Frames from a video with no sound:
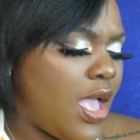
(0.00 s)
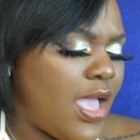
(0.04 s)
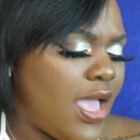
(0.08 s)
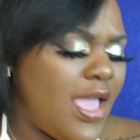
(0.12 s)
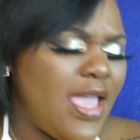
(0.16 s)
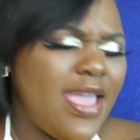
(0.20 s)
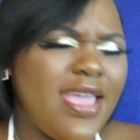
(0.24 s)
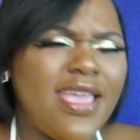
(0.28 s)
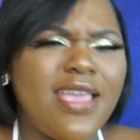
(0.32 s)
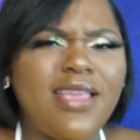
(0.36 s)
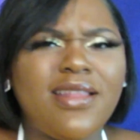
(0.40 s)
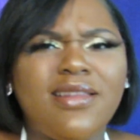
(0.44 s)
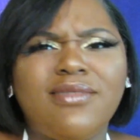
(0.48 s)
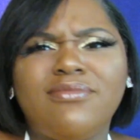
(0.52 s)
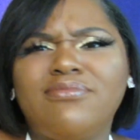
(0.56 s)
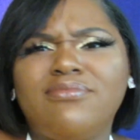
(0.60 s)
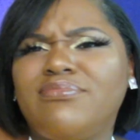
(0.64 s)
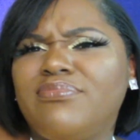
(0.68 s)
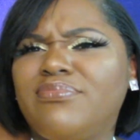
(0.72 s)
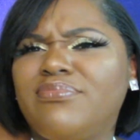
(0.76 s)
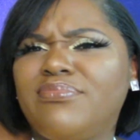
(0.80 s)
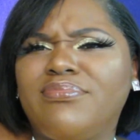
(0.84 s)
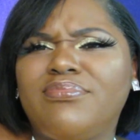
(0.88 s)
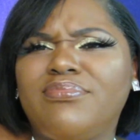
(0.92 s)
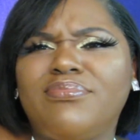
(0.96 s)
And
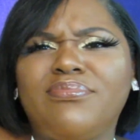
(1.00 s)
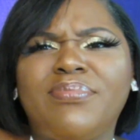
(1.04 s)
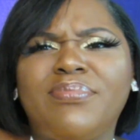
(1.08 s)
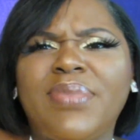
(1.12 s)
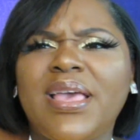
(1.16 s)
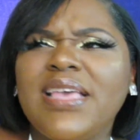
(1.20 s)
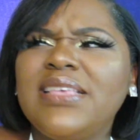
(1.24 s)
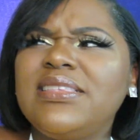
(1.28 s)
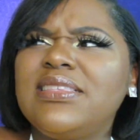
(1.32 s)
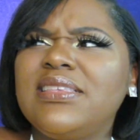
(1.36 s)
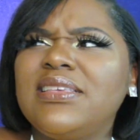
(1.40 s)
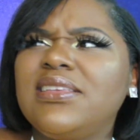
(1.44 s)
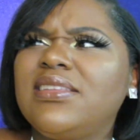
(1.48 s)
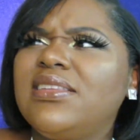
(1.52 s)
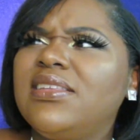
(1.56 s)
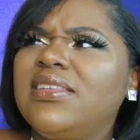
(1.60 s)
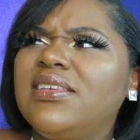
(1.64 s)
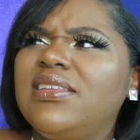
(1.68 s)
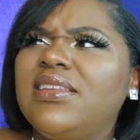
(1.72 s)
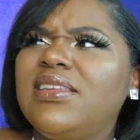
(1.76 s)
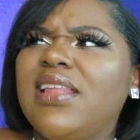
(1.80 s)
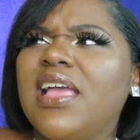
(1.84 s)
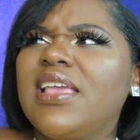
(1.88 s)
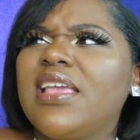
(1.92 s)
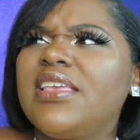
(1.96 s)

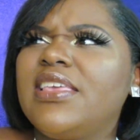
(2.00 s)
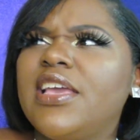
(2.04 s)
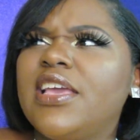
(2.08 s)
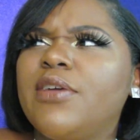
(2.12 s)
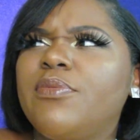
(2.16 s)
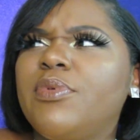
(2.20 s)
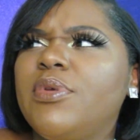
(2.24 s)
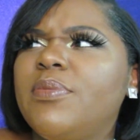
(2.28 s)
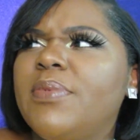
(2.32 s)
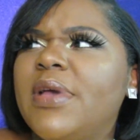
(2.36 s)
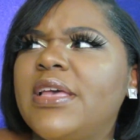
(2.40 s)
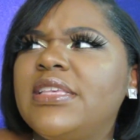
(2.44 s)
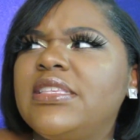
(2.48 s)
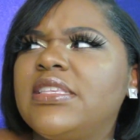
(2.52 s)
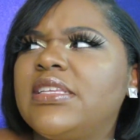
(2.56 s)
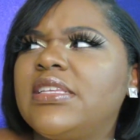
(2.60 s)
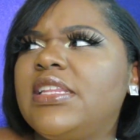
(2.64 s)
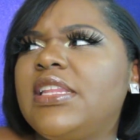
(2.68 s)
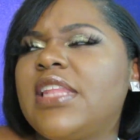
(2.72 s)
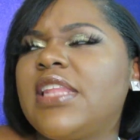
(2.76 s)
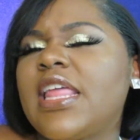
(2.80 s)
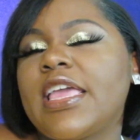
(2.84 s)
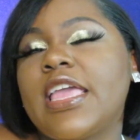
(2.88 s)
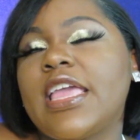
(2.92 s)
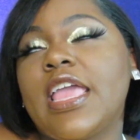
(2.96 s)
basically, like, yeah, we
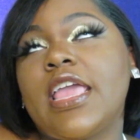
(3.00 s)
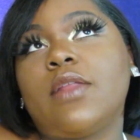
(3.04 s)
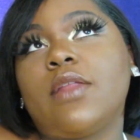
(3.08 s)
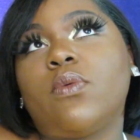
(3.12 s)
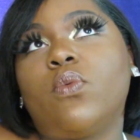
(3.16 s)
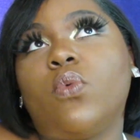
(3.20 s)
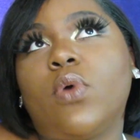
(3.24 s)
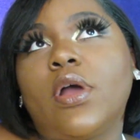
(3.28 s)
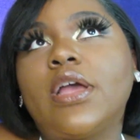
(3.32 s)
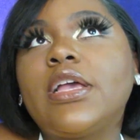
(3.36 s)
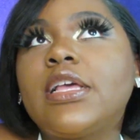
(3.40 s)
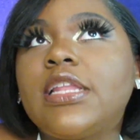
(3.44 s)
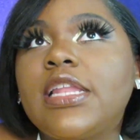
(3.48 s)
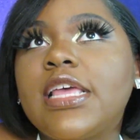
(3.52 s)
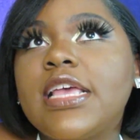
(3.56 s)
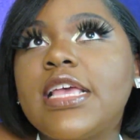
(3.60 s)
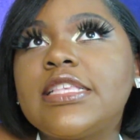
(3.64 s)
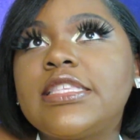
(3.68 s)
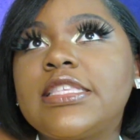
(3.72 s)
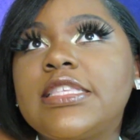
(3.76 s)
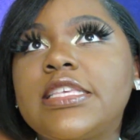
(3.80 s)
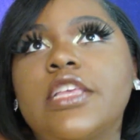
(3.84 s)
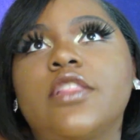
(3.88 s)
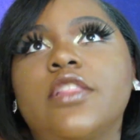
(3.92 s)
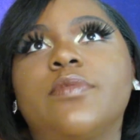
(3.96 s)
basically like had one
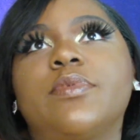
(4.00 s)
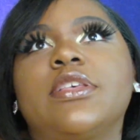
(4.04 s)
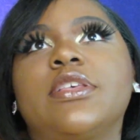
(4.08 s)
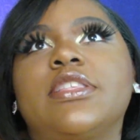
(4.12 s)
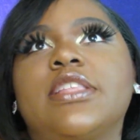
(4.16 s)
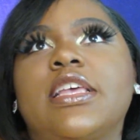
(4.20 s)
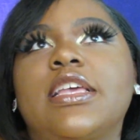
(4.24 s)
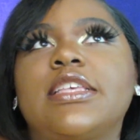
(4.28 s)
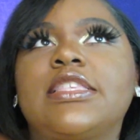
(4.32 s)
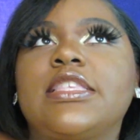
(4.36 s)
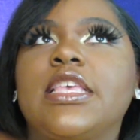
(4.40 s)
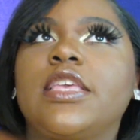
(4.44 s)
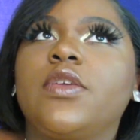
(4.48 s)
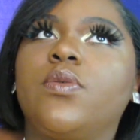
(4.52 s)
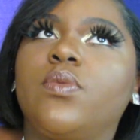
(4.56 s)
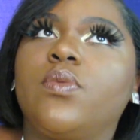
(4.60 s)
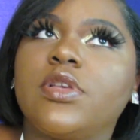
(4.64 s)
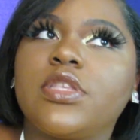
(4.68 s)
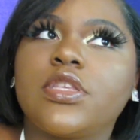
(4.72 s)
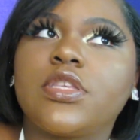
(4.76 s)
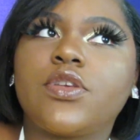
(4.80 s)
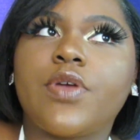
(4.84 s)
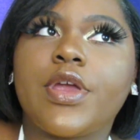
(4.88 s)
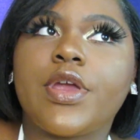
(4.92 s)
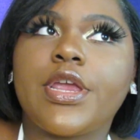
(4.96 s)
class together because, like I said, he
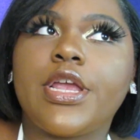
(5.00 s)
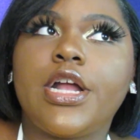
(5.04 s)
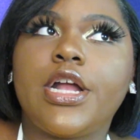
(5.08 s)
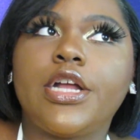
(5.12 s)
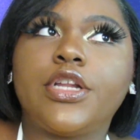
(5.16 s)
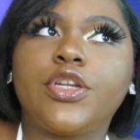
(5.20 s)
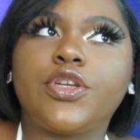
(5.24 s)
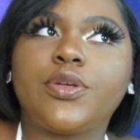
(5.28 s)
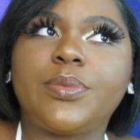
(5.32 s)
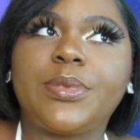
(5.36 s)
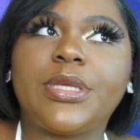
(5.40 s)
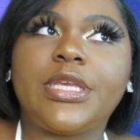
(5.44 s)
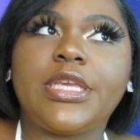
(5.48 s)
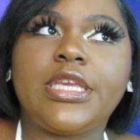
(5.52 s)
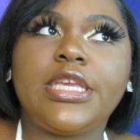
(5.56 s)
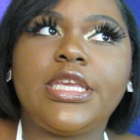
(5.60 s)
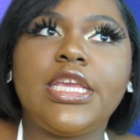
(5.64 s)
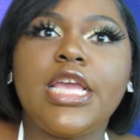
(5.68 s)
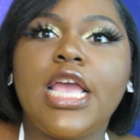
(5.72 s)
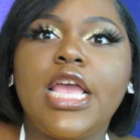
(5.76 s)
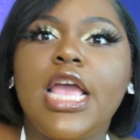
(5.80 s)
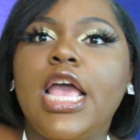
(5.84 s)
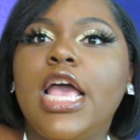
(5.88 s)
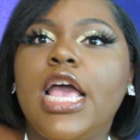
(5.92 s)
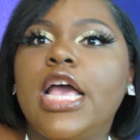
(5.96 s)
was a grade under
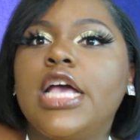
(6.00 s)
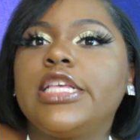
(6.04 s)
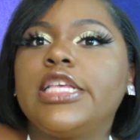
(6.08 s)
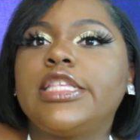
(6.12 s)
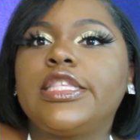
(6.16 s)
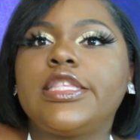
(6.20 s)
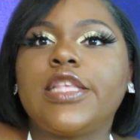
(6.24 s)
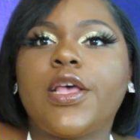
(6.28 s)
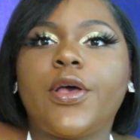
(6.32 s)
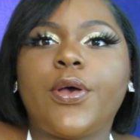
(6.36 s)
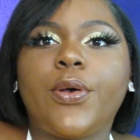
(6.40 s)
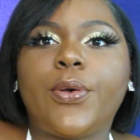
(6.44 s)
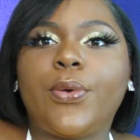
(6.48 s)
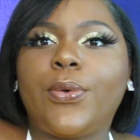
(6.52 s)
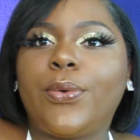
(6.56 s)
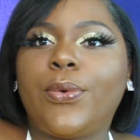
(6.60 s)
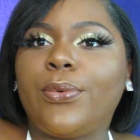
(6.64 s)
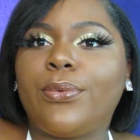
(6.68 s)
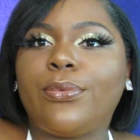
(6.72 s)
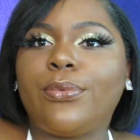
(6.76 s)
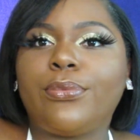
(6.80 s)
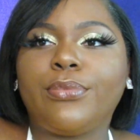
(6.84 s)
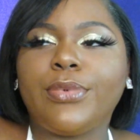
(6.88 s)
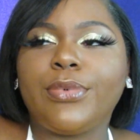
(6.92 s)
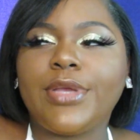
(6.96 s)
me,
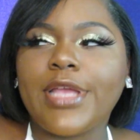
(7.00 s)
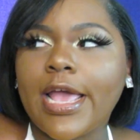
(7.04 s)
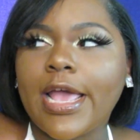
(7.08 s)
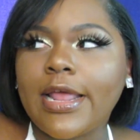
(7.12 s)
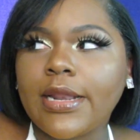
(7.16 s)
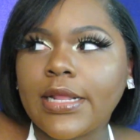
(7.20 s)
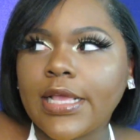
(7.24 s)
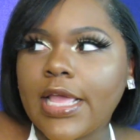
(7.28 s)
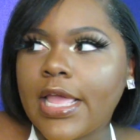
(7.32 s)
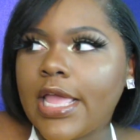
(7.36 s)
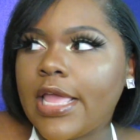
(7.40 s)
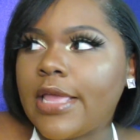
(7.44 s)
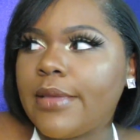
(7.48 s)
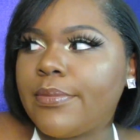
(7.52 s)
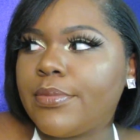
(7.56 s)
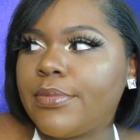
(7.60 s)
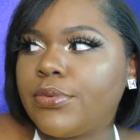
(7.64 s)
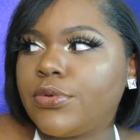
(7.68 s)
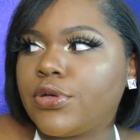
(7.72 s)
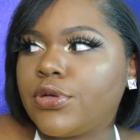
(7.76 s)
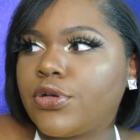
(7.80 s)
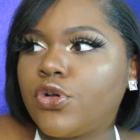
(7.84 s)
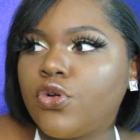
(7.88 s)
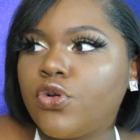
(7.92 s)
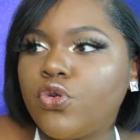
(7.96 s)
so we kind of came
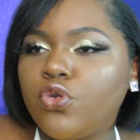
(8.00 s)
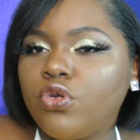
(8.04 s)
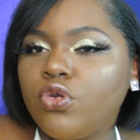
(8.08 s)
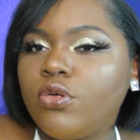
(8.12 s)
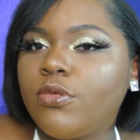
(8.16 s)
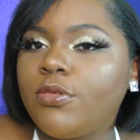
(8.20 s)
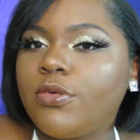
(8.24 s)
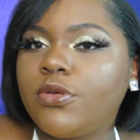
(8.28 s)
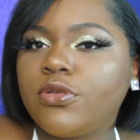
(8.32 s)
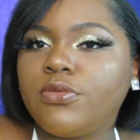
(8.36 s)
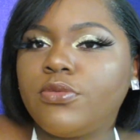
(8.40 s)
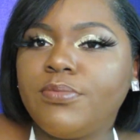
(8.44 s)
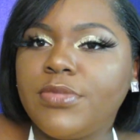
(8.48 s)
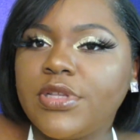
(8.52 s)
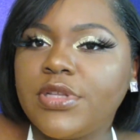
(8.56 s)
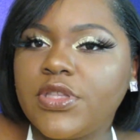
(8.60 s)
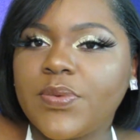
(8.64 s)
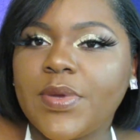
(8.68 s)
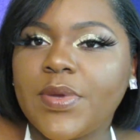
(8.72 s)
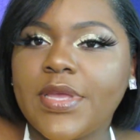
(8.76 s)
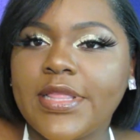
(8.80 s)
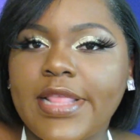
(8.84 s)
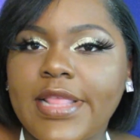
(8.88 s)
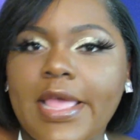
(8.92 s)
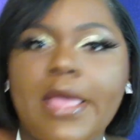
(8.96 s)
cool
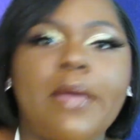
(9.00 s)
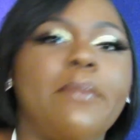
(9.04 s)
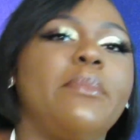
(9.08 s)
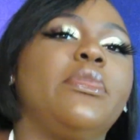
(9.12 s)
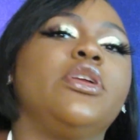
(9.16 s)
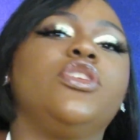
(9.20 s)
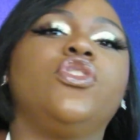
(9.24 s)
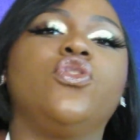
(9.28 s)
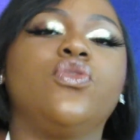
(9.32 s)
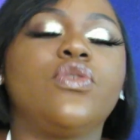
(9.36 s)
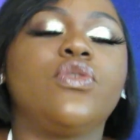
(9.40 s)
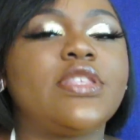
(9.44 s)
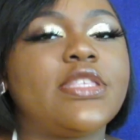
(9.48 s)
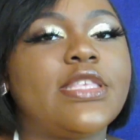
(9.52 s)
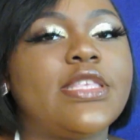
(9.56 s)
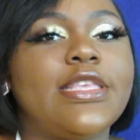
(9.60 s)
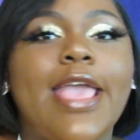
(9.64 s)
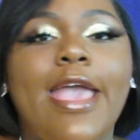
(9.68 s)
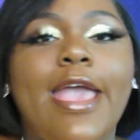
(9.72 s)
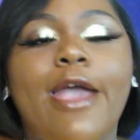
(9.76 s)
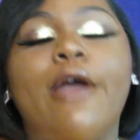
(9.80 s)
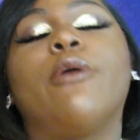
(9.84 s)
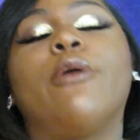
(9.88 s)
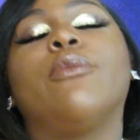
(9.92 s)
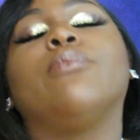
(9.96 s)
between that. But you'll see
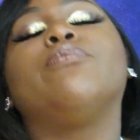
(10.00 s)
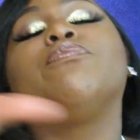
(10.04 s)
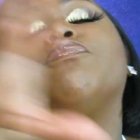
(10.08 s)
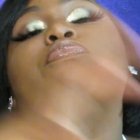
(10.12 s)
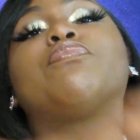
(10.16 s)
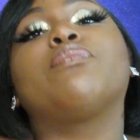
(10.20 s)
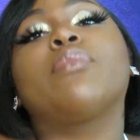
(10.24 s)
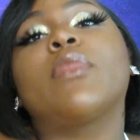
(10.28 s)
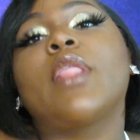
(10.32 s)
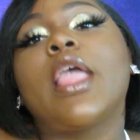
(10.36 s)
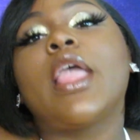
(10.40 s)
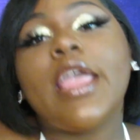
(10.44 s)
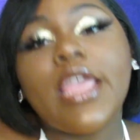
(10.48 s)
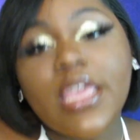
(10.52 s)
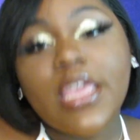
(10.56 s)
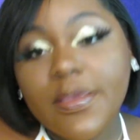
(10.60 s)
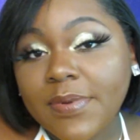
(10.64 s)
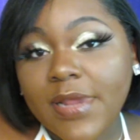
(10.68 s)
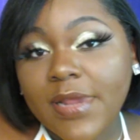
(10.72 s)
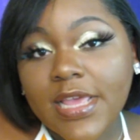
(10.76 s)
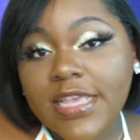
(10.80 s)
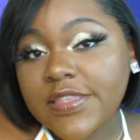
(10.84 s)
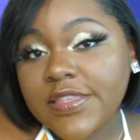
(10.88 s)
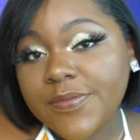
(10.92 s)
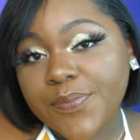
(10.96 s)
how he
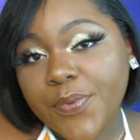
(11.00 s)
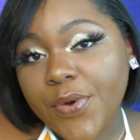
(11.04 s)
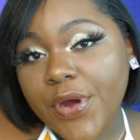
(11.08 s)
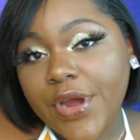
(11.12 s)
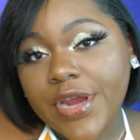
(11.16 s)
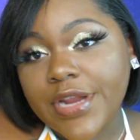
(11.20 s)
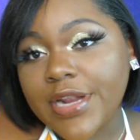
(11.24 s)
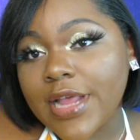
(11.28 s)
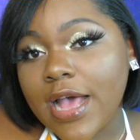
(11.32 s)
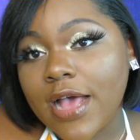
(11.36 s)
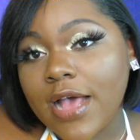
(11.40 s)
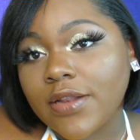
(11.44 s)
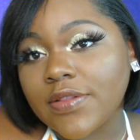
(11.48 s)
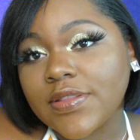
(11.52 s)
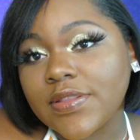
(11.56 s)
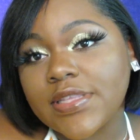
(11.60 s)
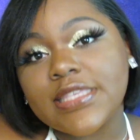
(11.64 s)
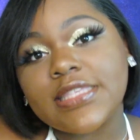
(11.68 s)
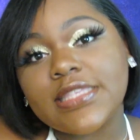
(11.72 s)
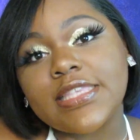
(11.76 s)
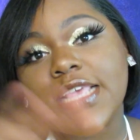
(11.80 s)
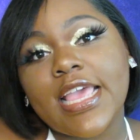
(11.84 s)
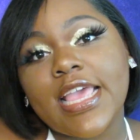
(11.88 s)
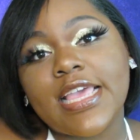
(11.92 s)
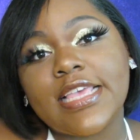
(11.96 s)
plays a part in all of
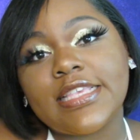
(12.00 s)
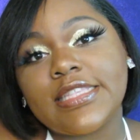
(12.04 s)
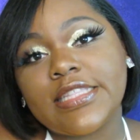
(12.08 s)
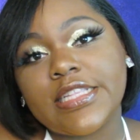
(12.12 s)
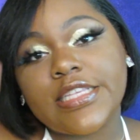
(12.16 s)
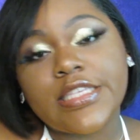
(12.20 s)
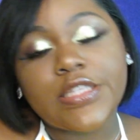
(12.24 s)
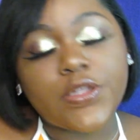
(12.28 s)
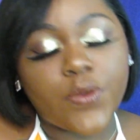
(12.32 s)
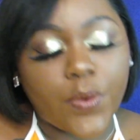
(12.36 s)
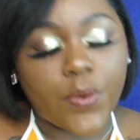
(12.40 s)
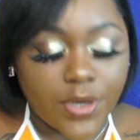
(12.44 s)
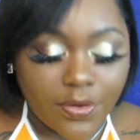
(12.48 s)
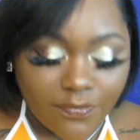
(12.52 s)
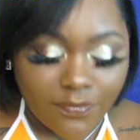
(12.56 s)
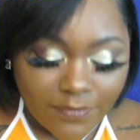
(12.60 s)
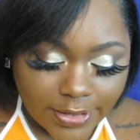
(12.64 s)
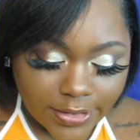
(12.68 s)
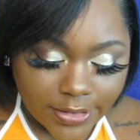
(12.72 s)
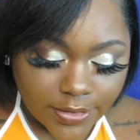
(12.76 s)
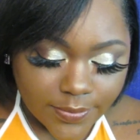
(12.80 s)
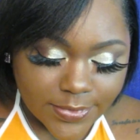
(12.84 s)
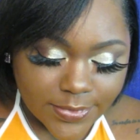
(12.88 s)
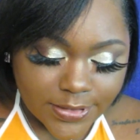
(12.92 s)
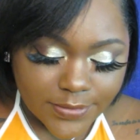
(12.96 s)
this as the story
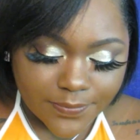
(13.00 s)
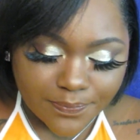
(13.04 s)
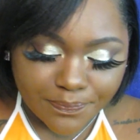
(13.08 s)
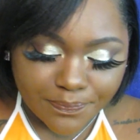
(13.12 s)
develops.